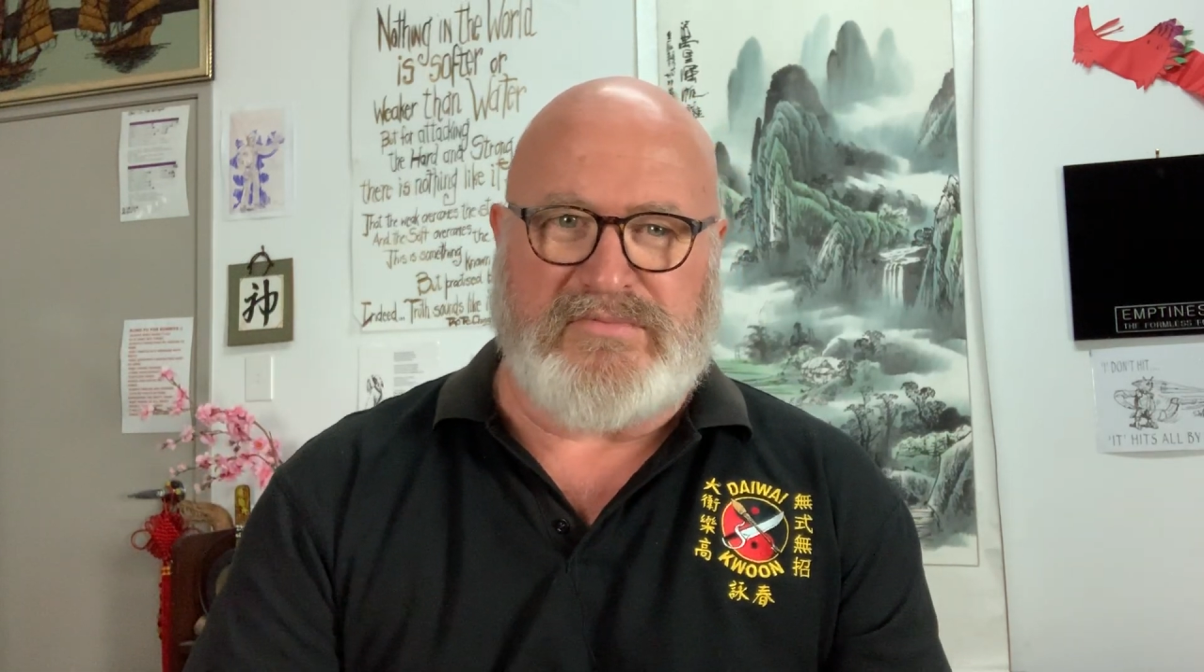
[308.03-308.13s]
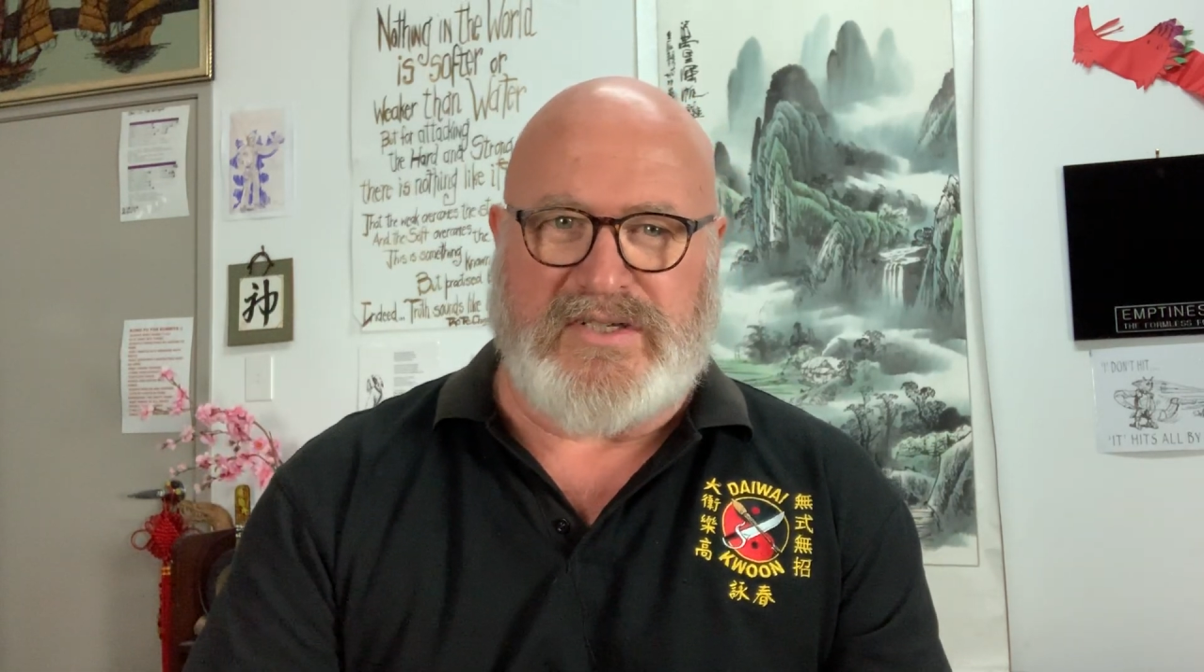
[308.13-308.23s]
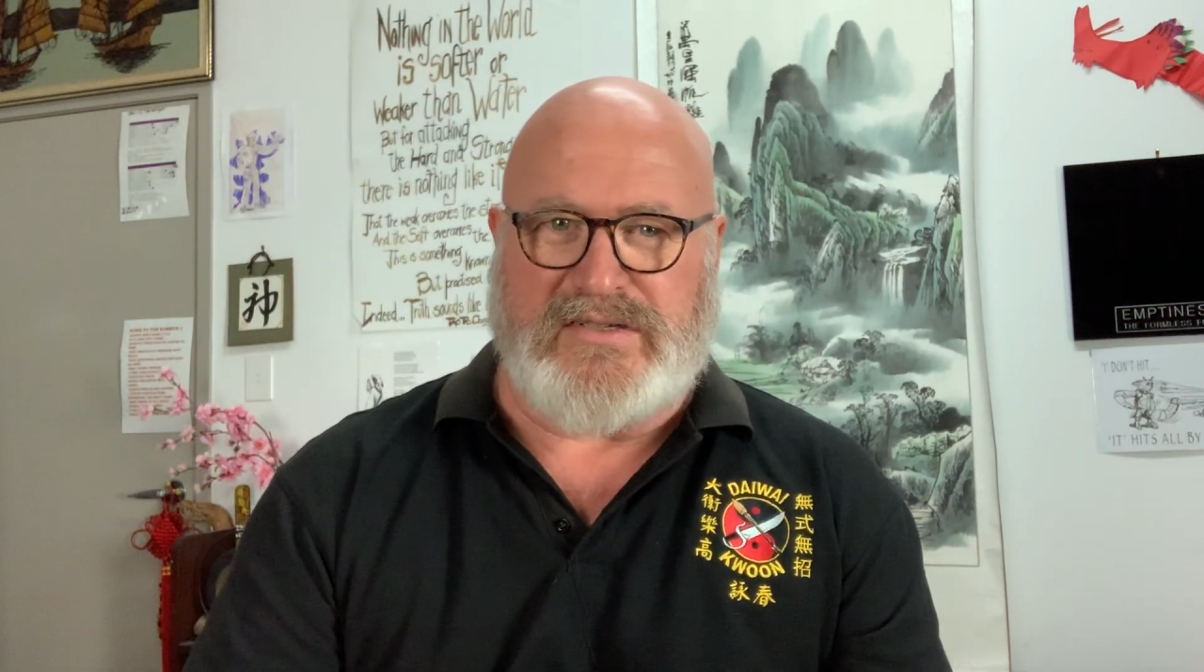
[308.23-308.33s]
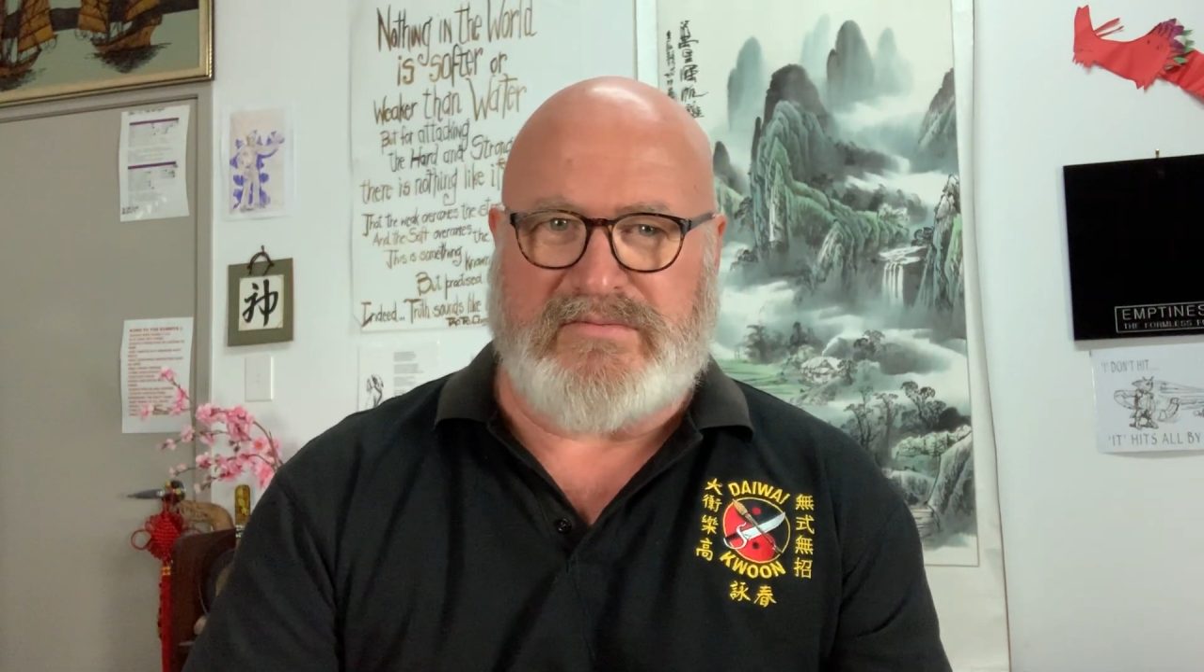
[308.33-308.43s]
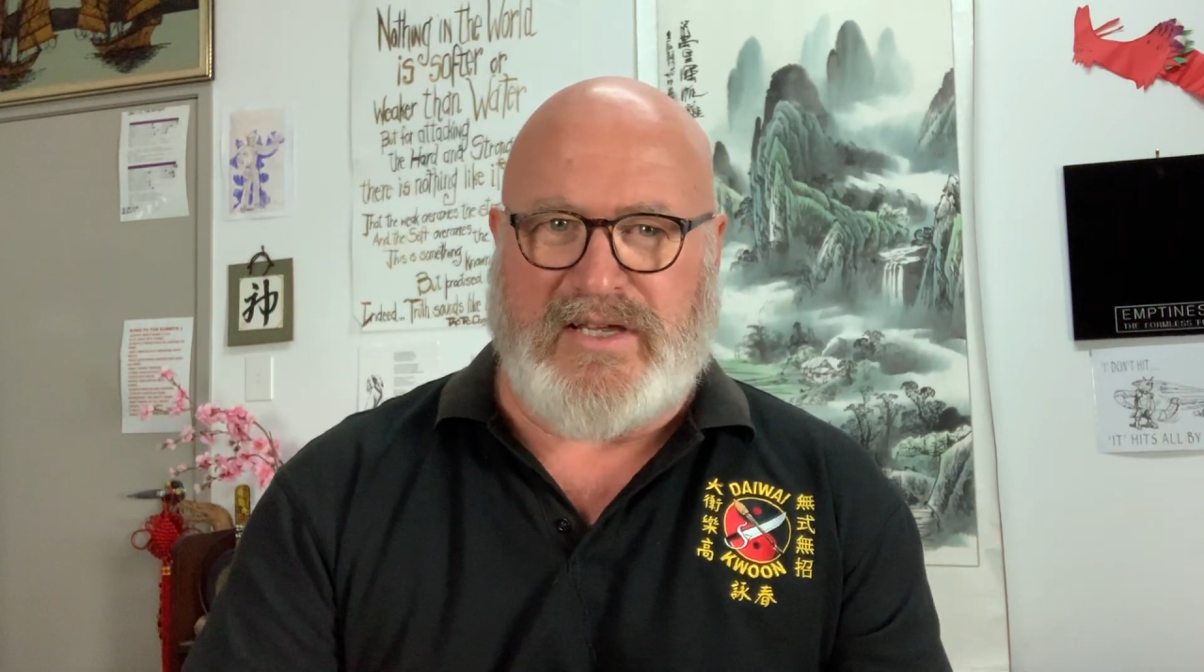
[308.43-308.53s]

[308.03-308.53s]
just